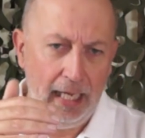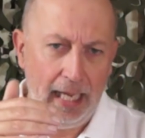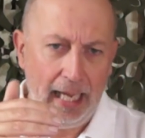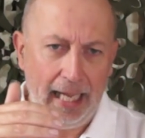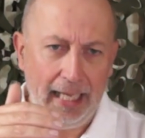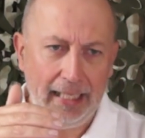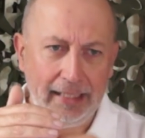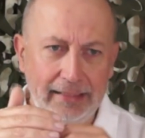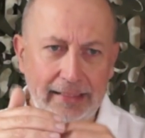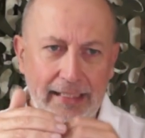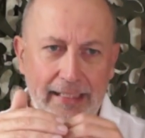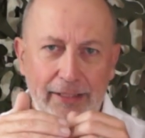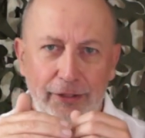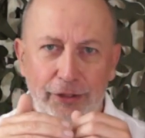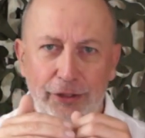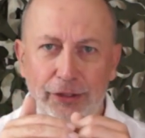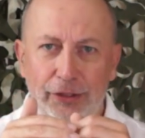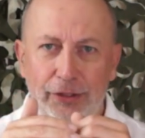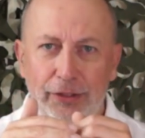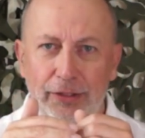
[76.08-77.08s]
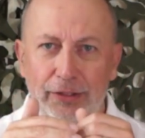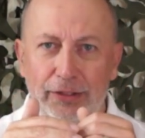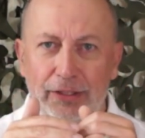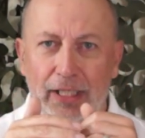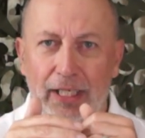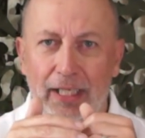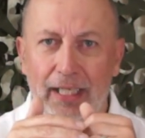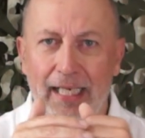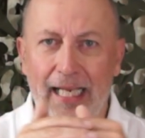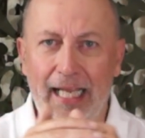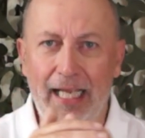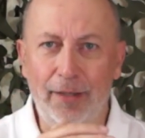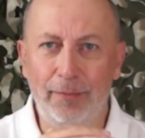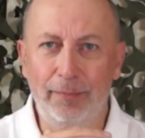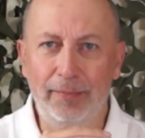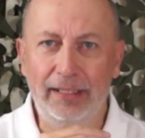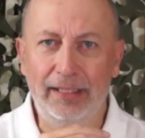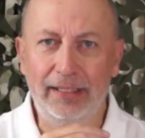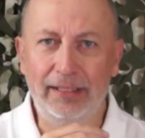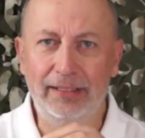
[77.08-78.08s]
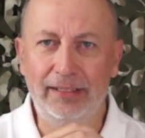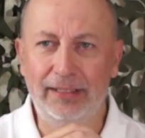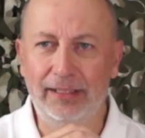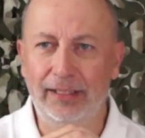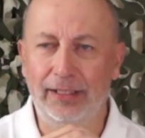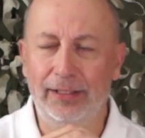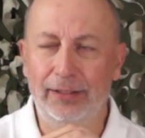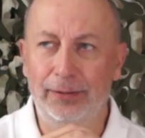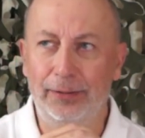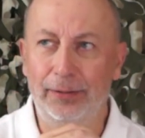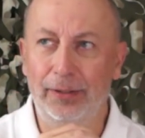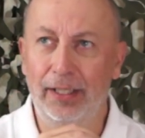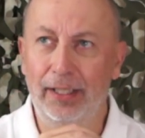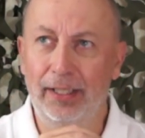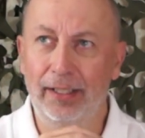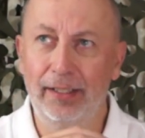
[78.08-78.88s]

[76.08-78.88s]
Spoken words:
and it should allow me to